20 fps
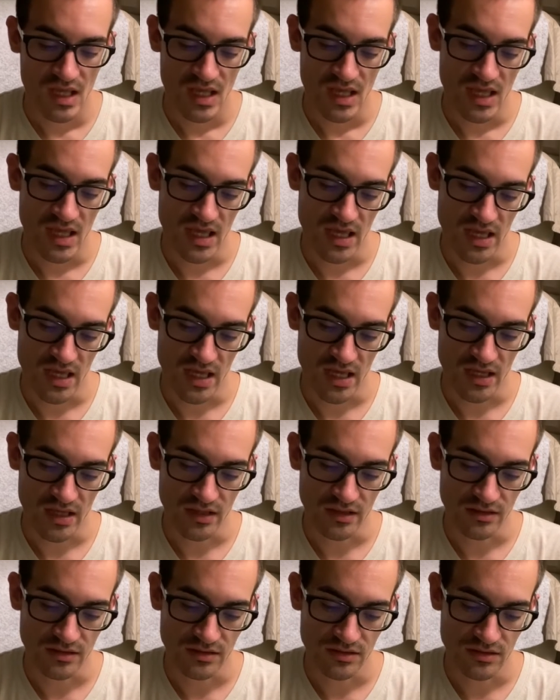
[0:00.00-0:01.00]

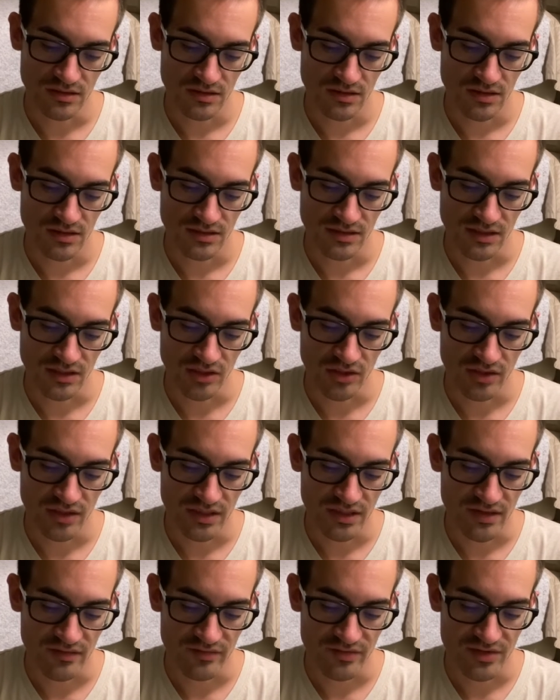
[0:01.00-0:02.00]
And he said, look at
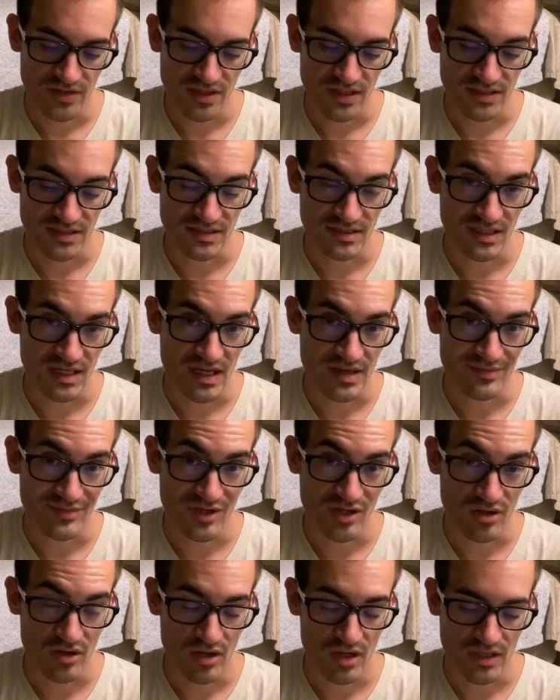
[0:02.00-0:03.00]
everything as time
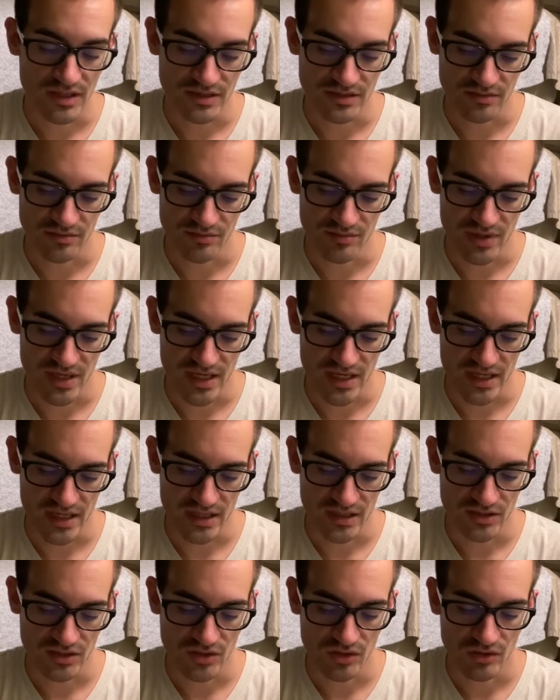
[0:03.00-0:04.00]
gone by.
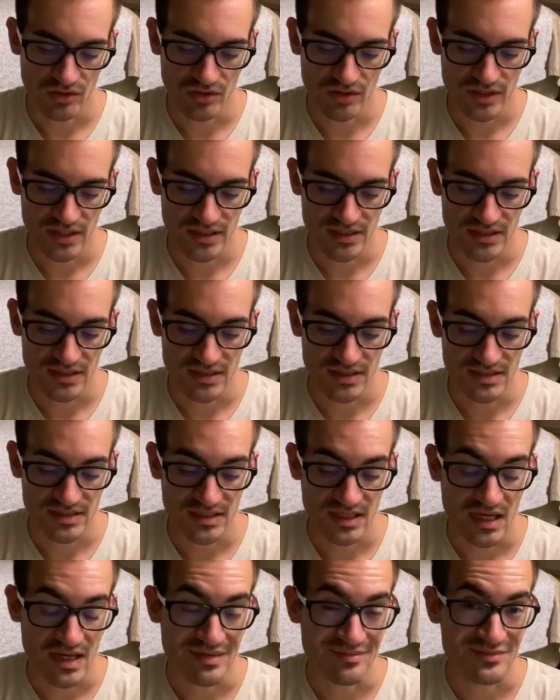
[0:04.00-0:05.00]
Don't look at it as
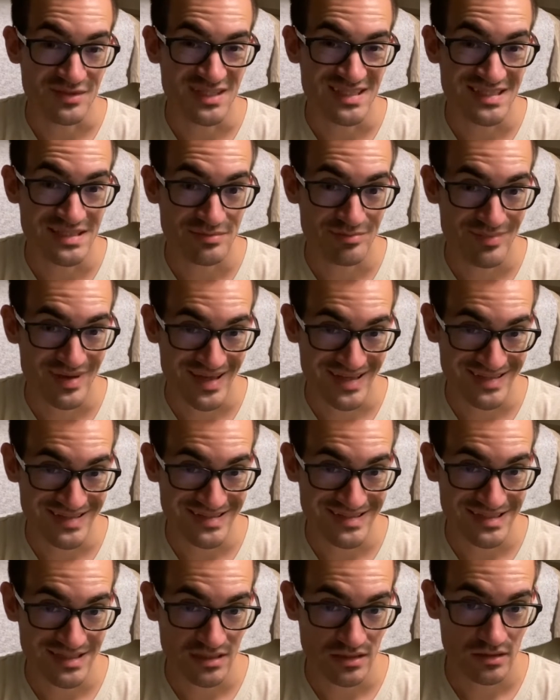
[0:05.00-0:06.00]
time
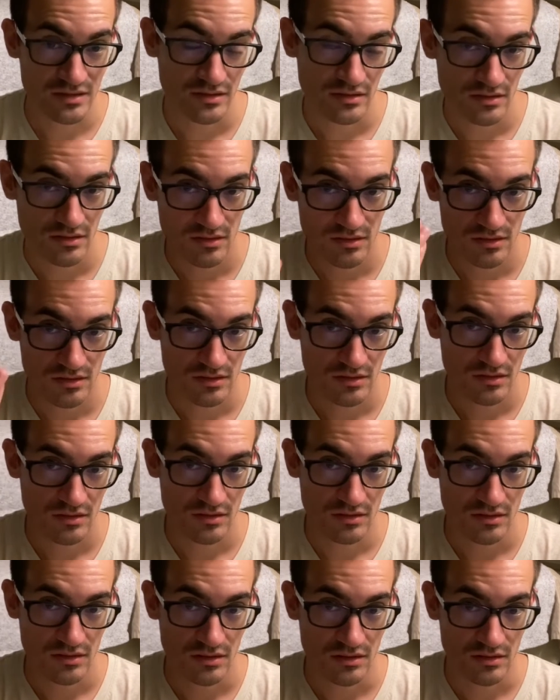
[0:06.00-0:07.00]
spent,
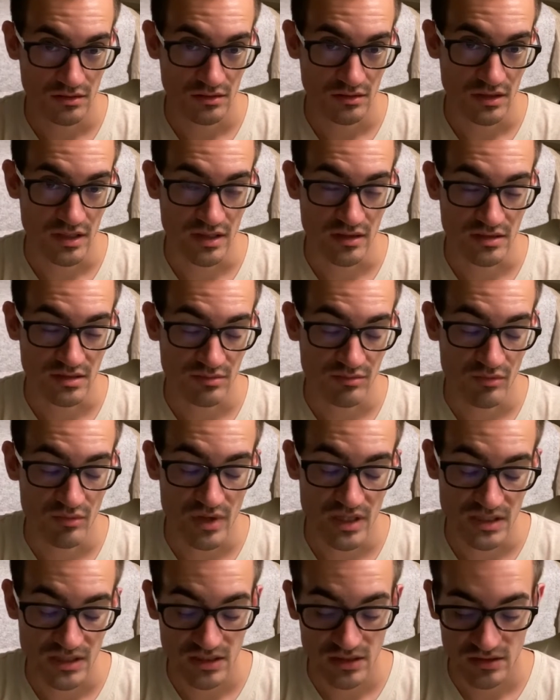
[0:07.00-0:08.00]
like
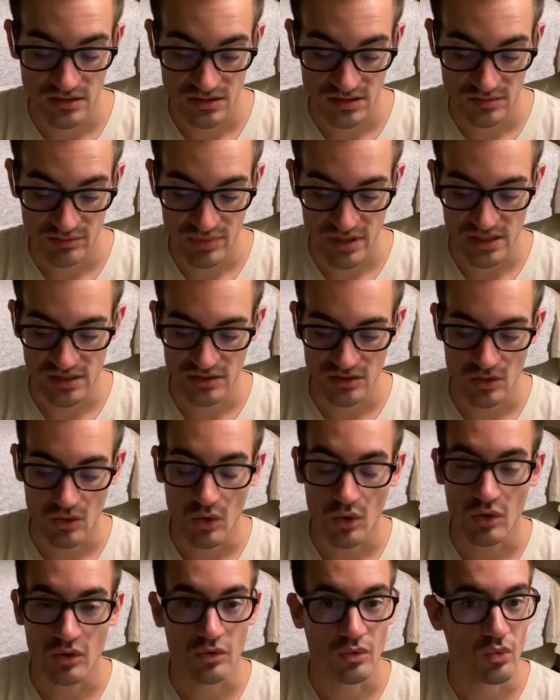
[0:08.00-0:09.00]
money spent
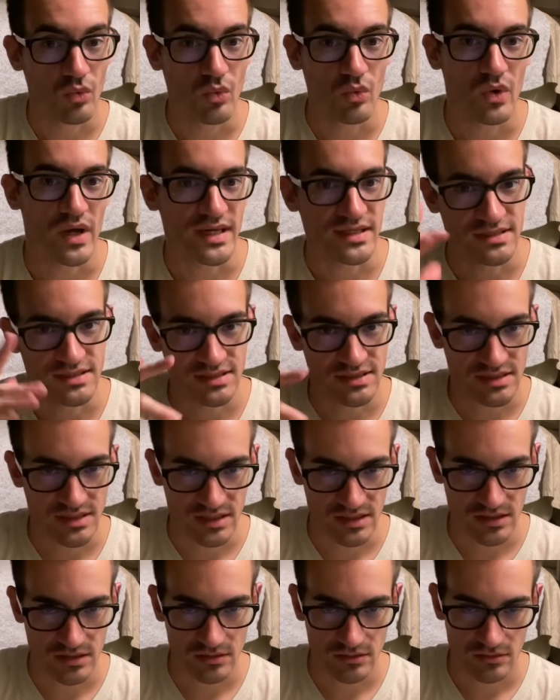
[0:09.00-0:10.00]
or wasted,